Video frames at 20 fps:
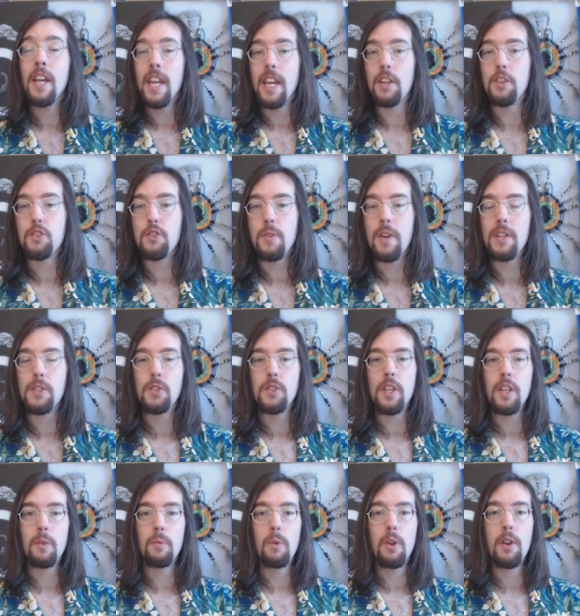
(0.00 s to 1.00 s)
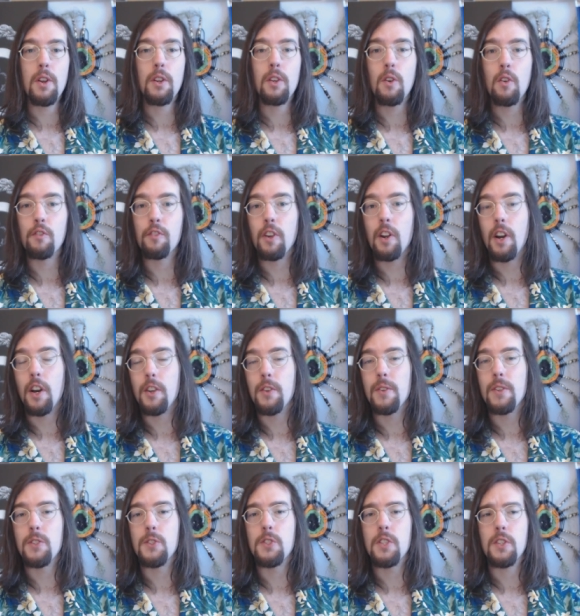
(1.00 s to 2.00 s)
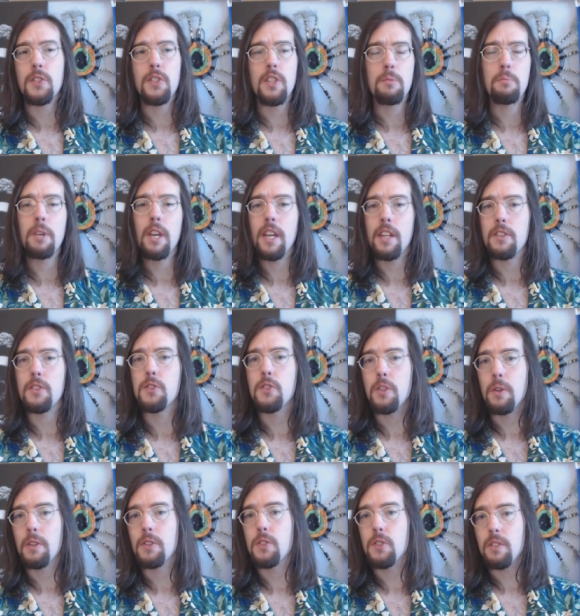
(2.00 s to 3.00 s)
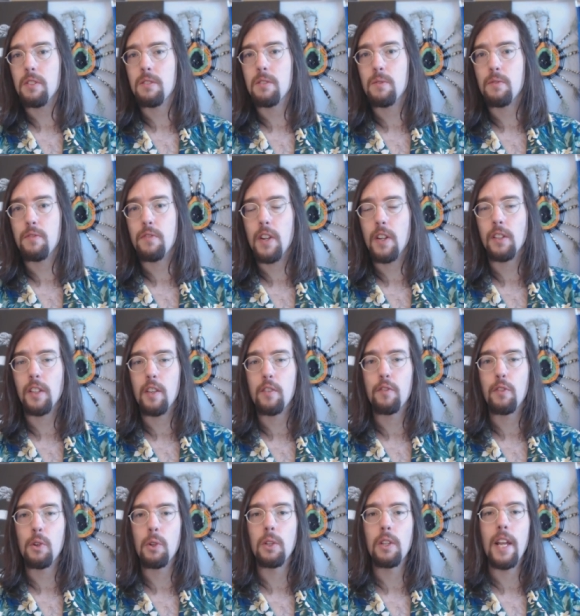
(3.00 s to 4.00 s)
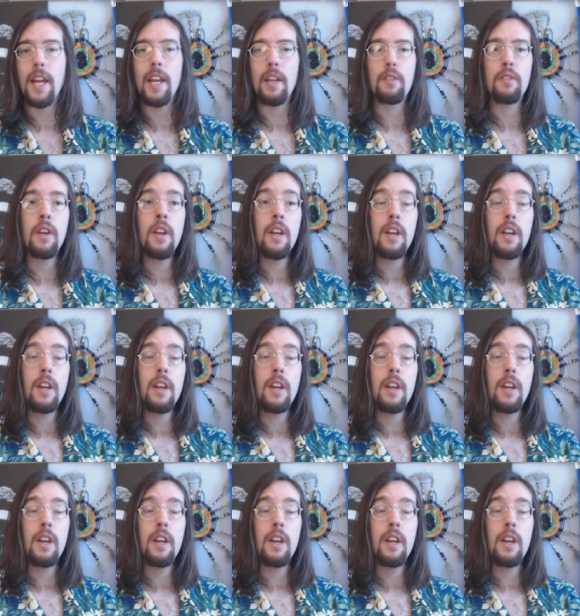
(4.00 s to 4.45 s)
Interesting work, over 160 pages, so it's, it's fairly full length,